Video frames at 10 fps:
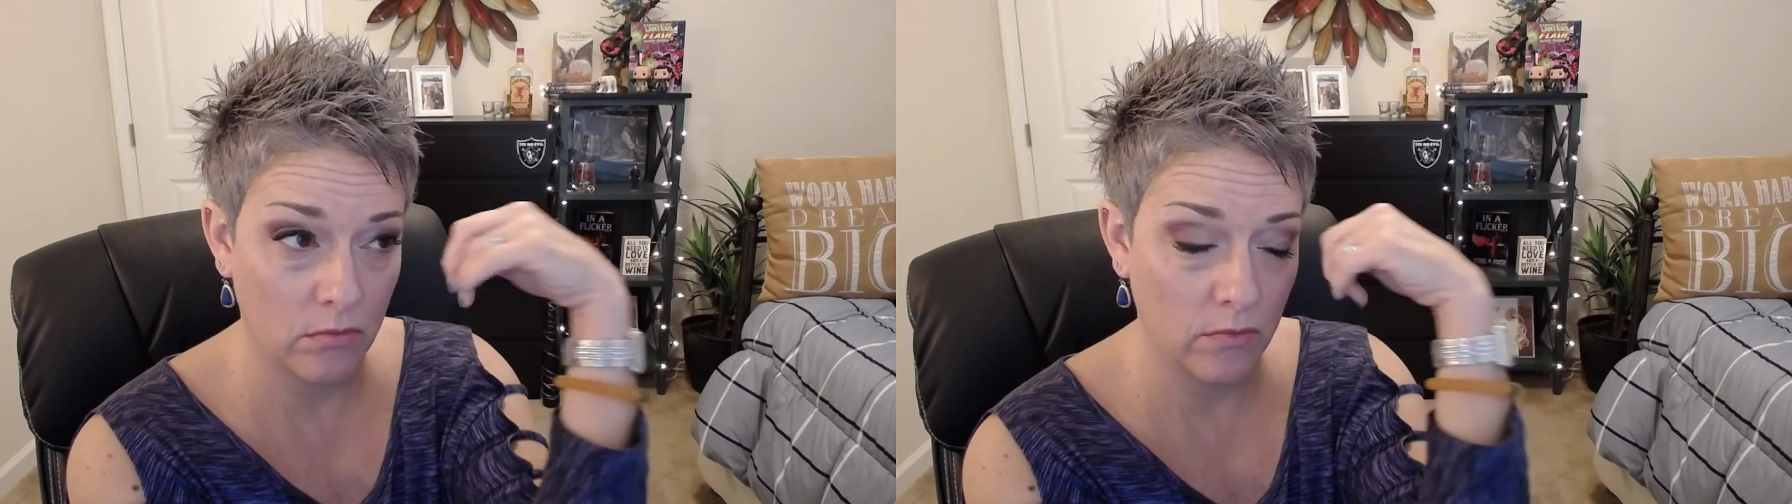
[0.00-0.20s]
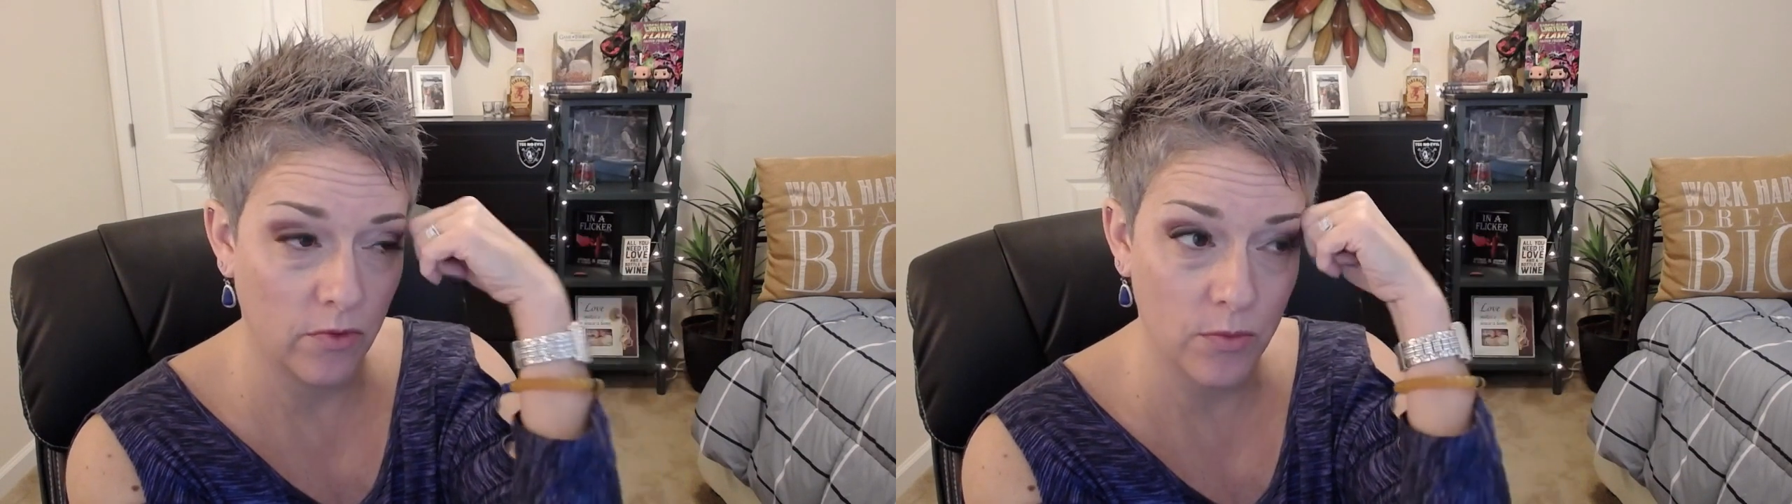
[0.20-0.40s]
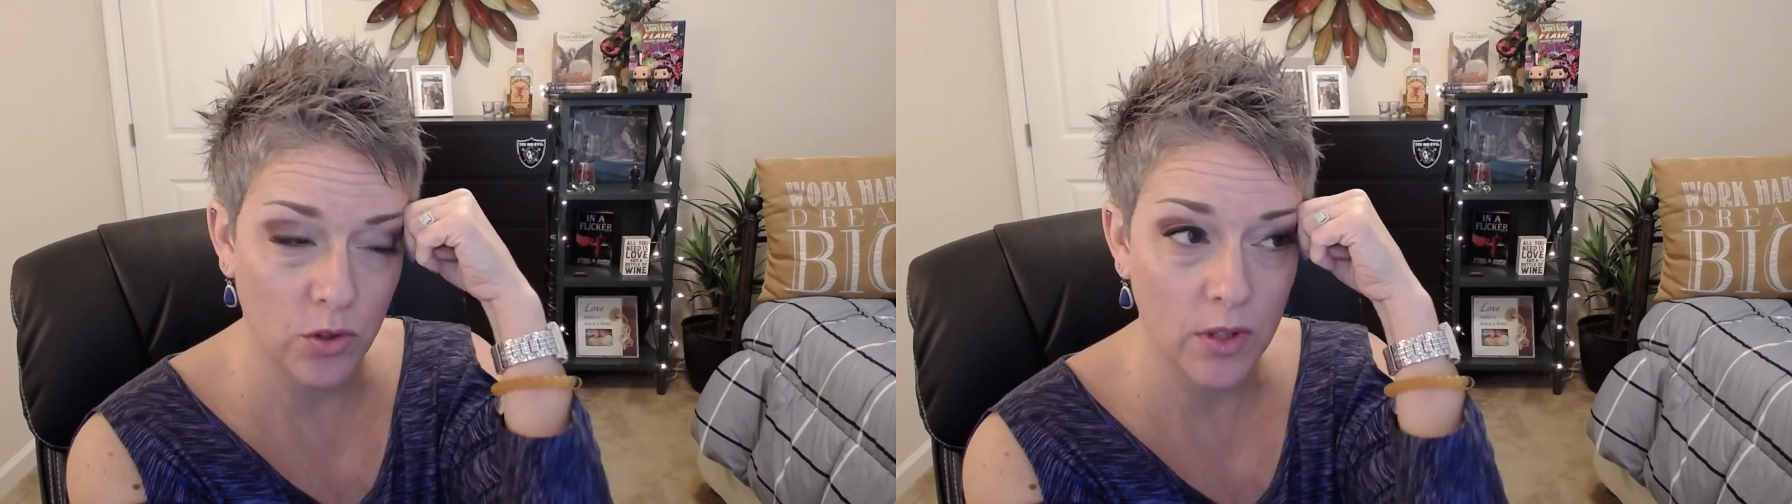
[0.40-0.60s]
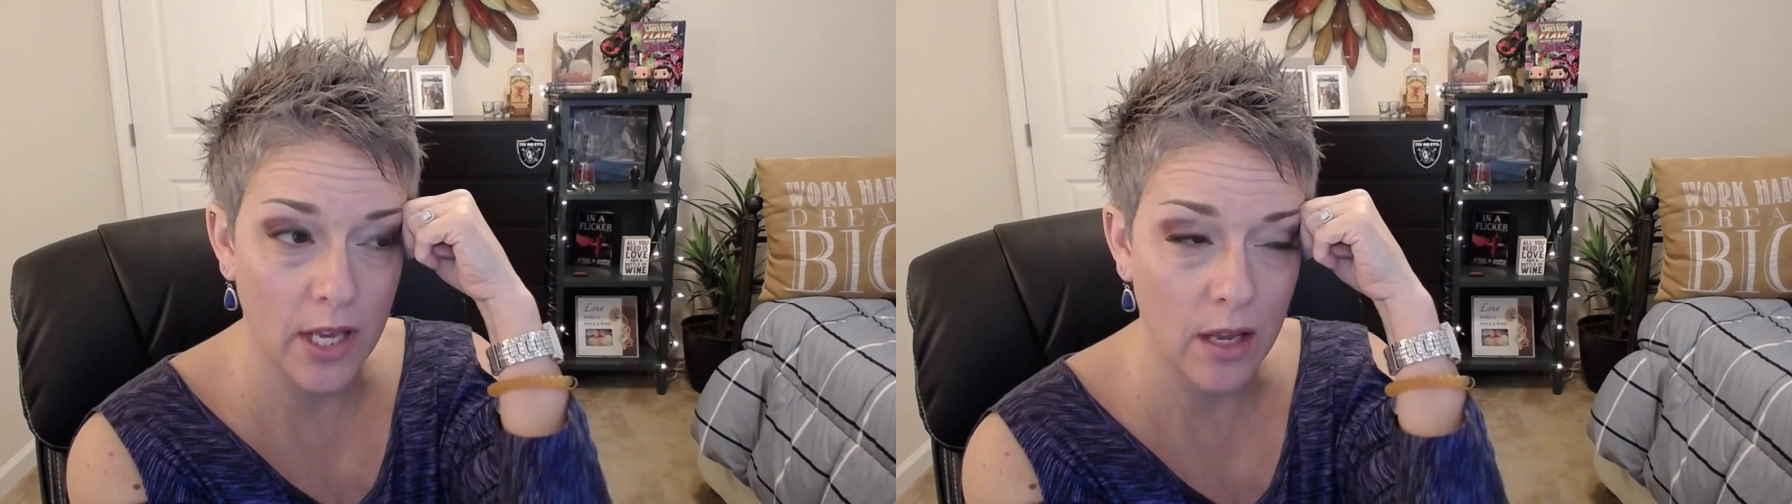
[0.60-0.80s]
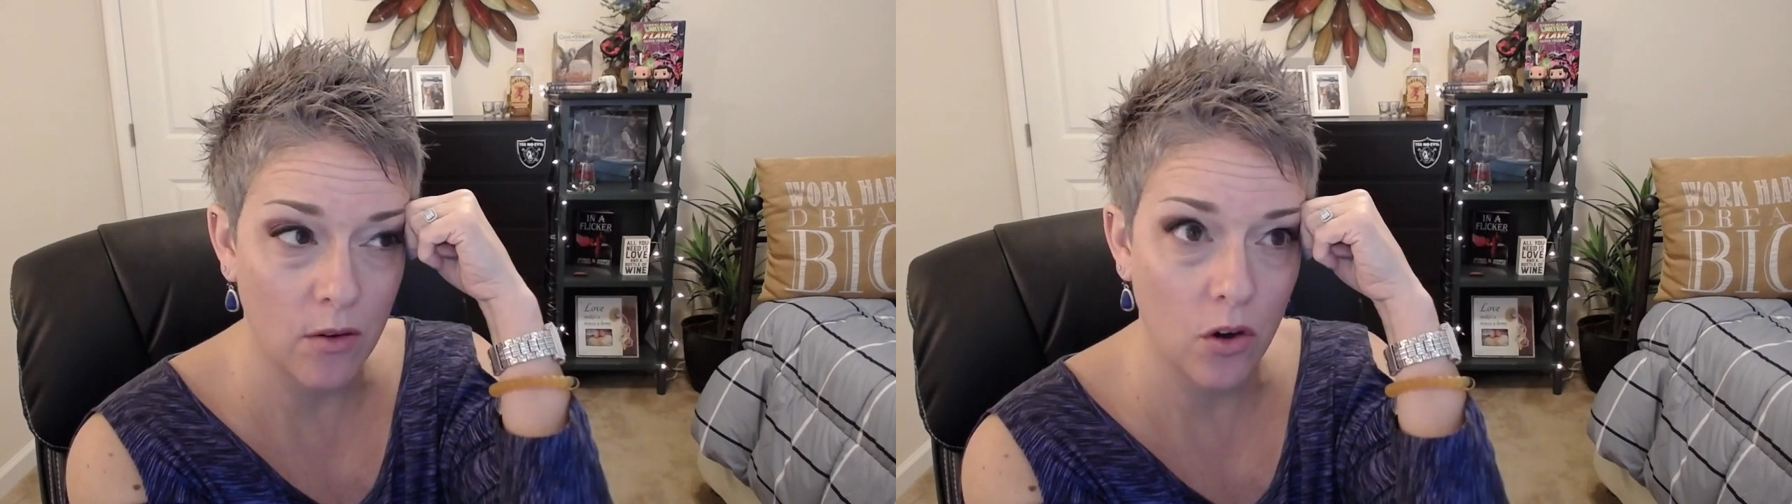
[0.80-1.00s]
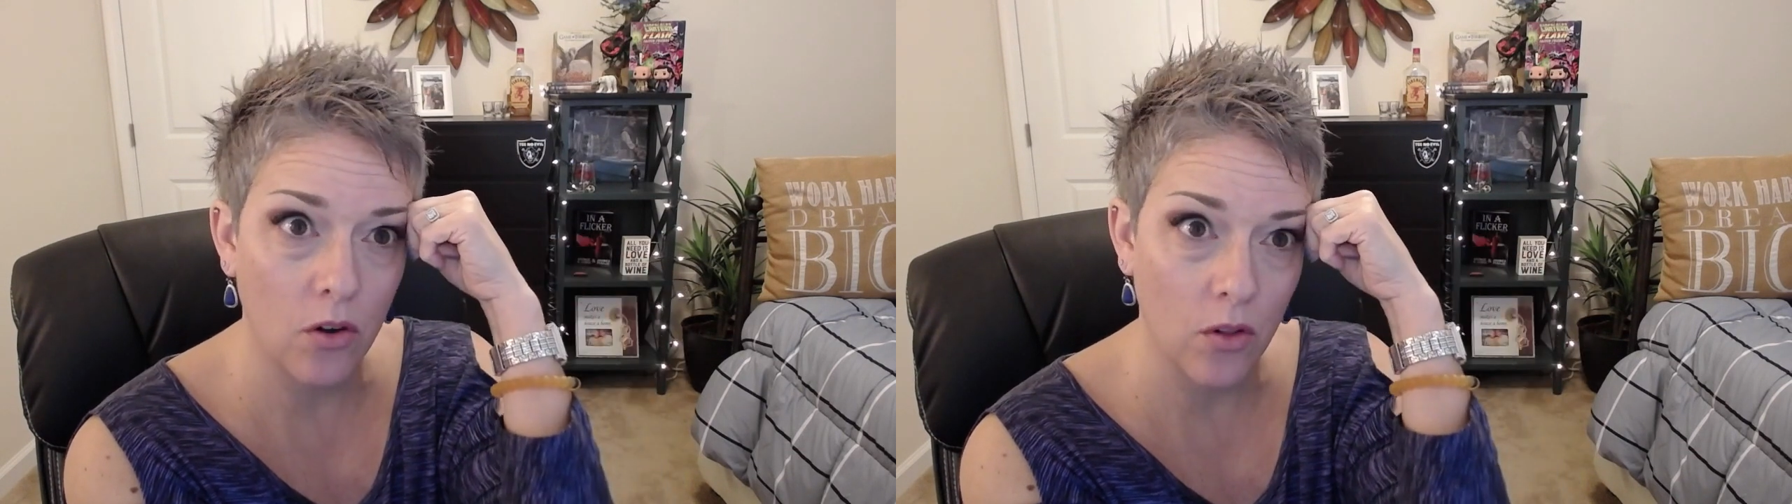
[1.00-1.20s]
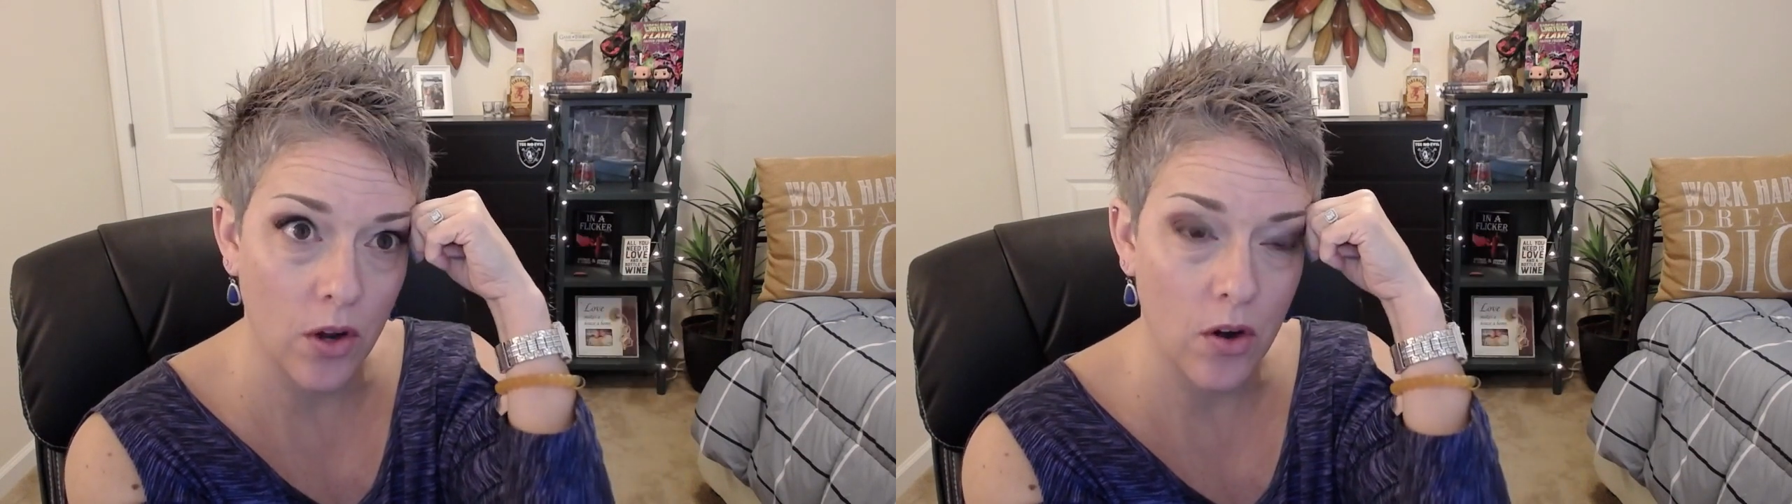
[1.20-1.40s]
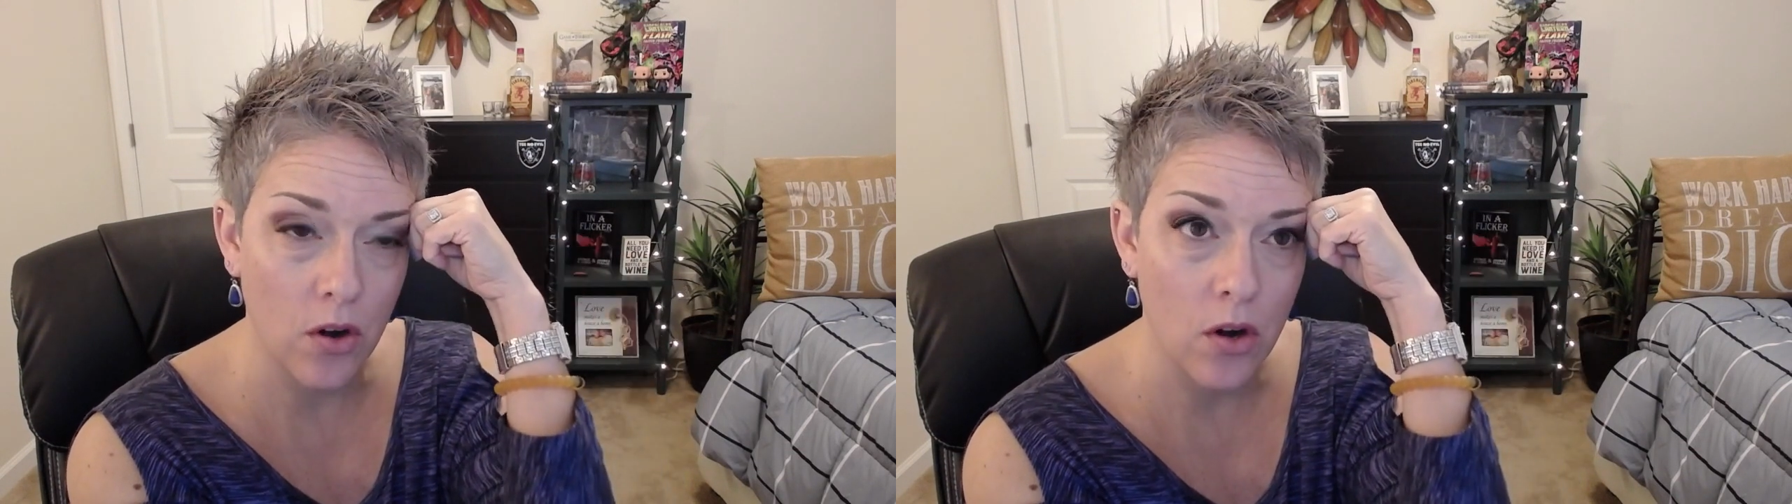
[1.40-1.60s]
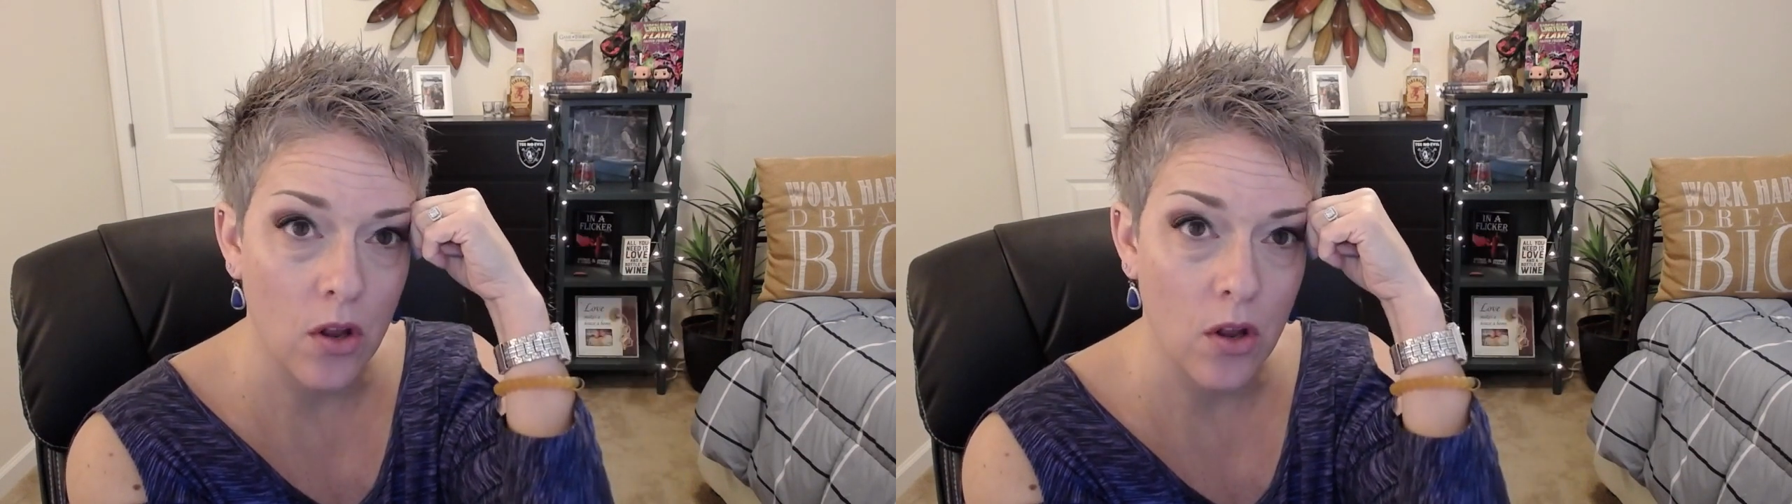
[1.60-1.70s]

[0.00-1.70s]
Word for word: from Juliet earlier,